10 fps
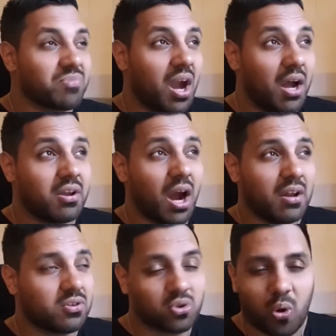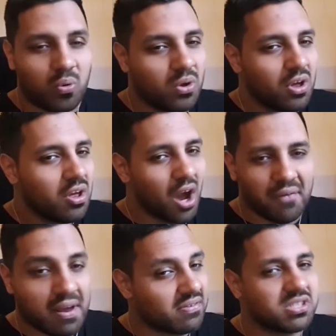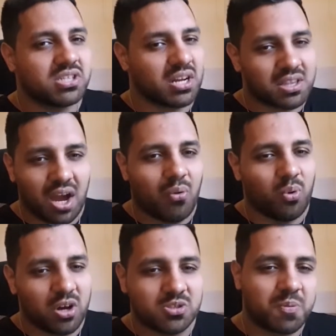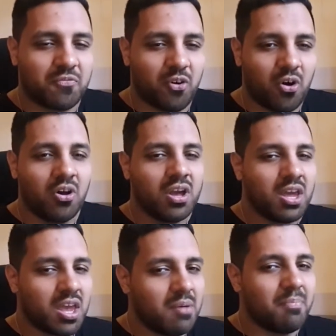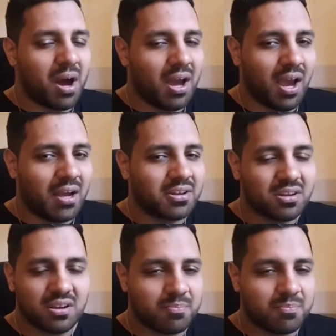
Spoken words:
I've never said that words before in my head,